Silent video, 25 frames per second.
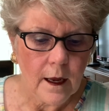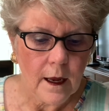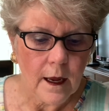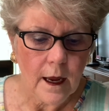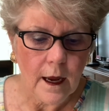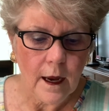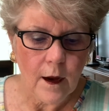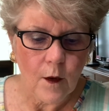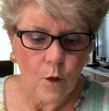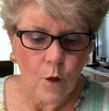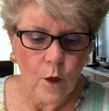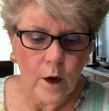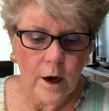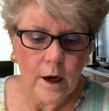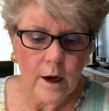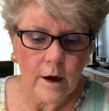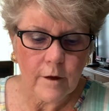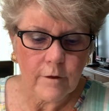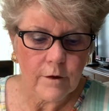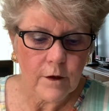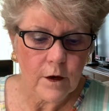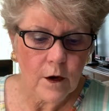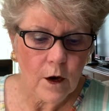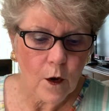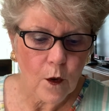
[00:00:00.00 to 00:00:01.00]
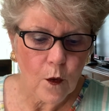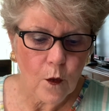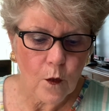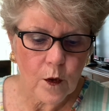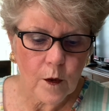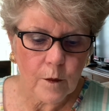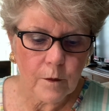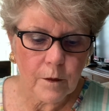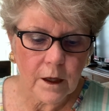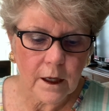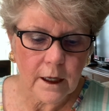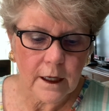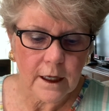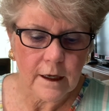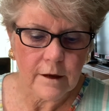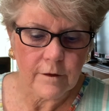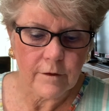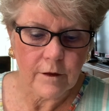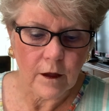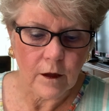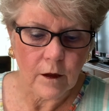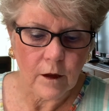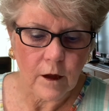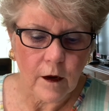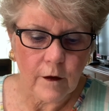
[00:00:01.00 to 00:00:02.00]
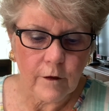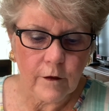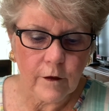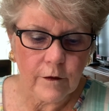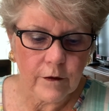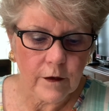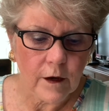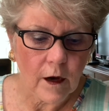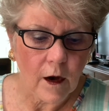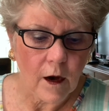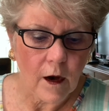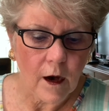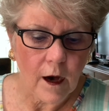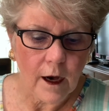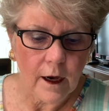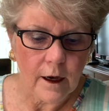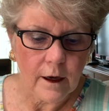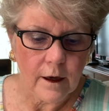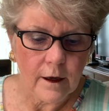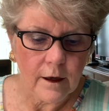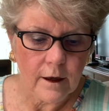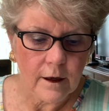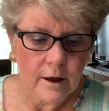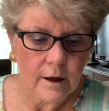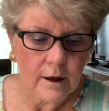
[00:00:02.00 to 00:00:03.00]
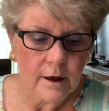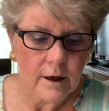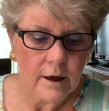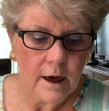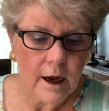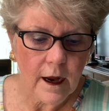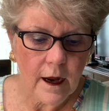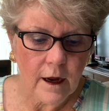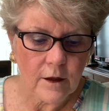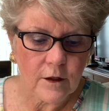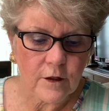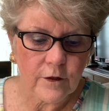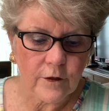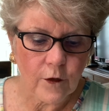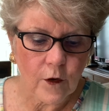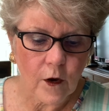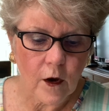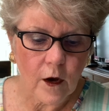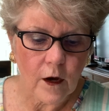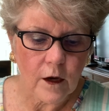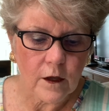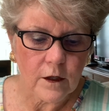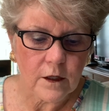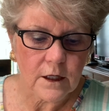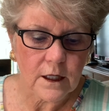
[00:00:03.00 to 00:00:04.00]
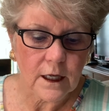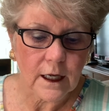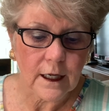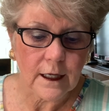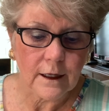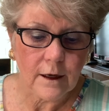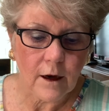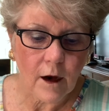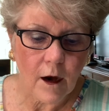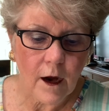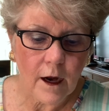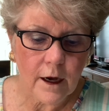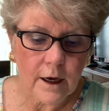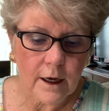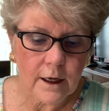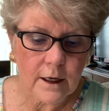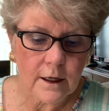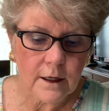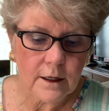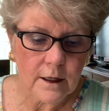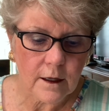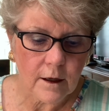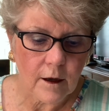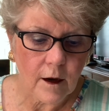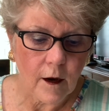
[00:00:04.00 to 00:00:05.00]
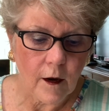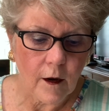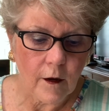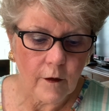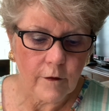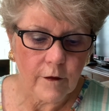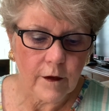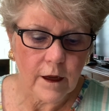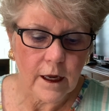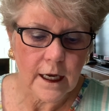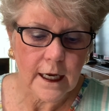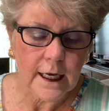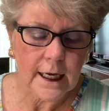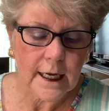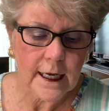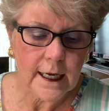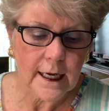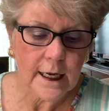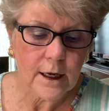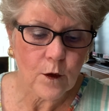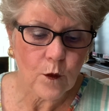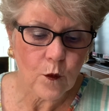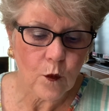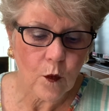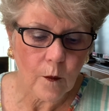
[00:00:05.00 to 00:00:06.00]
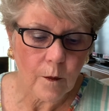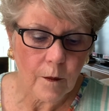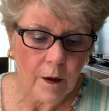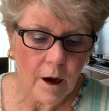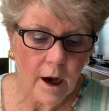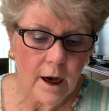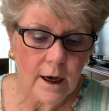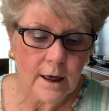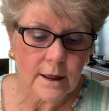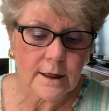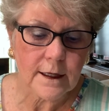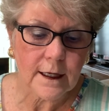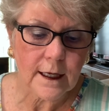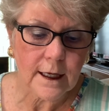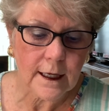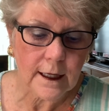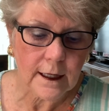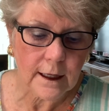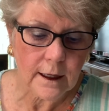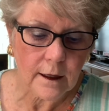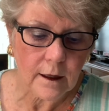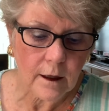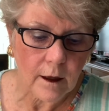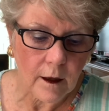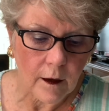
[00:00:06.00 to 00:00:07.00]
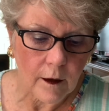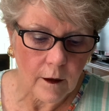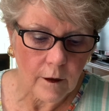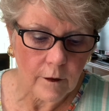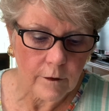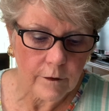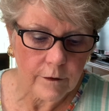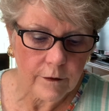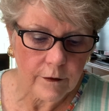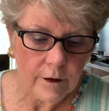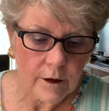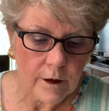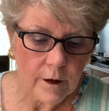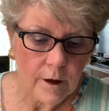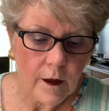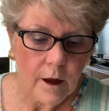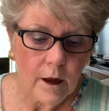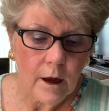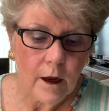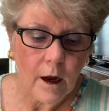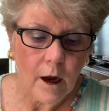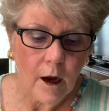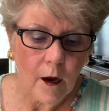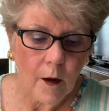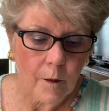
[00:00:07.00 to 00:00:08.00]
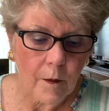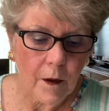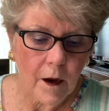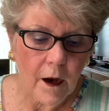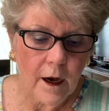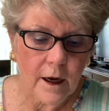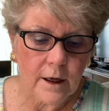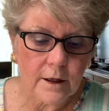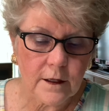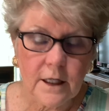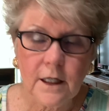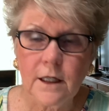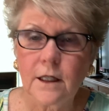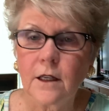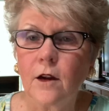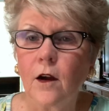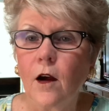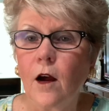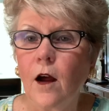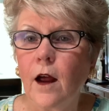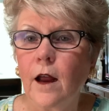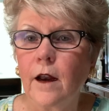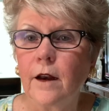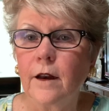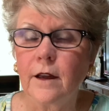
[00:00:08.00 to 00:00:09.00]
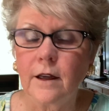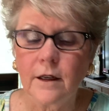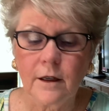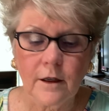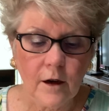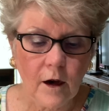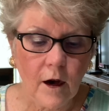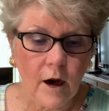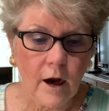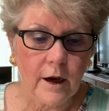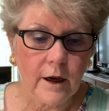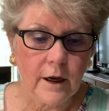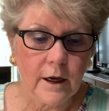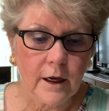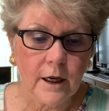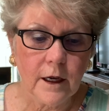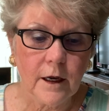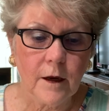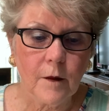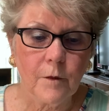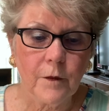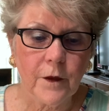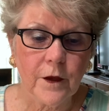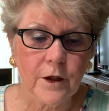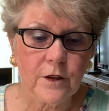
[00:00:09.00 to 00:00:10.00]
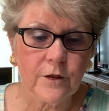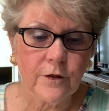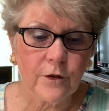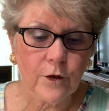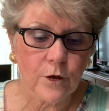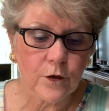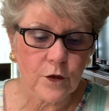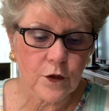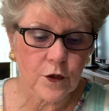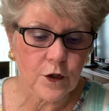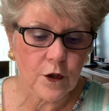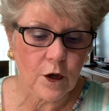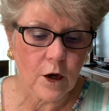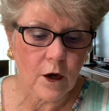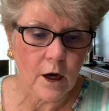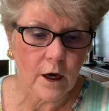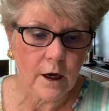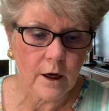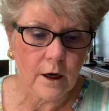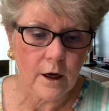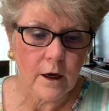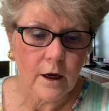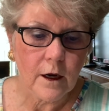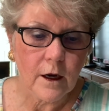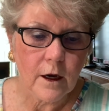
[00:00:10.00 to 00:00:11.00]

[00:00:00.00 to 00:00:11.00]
And we have known and believed the love of God has for us. God is love, and he who abides in love abides in God and God in him. That's 1 John